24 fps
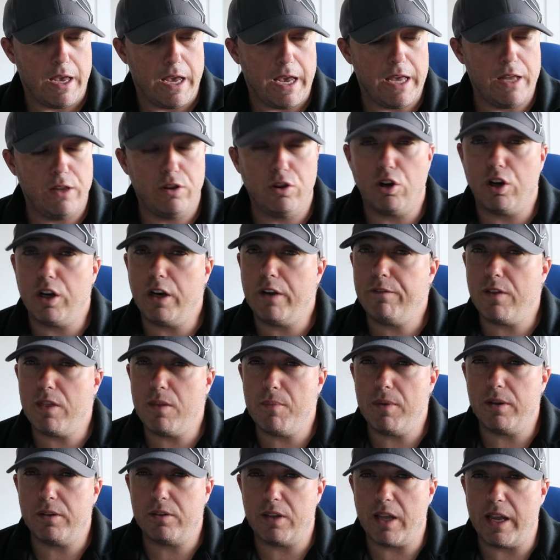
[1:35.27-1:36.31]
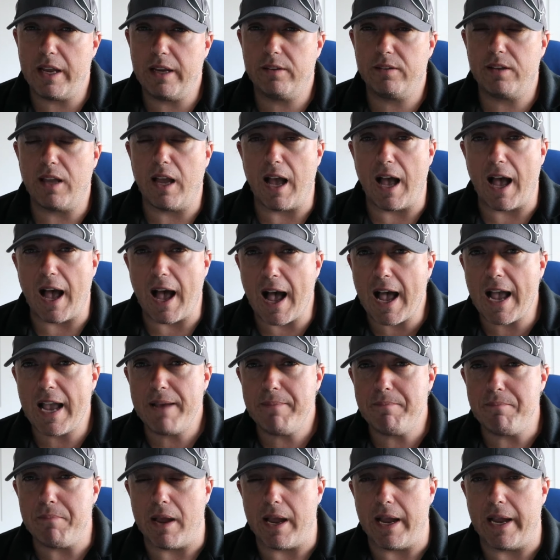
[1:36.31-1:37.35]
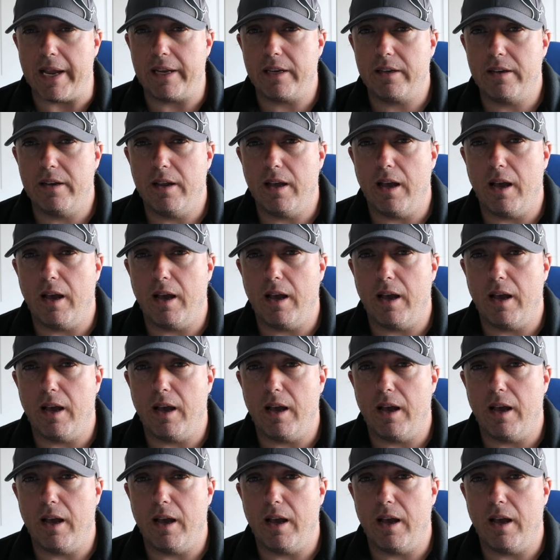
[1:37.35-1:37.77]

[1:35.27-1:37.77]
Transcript: and learning from the mistakes that I made.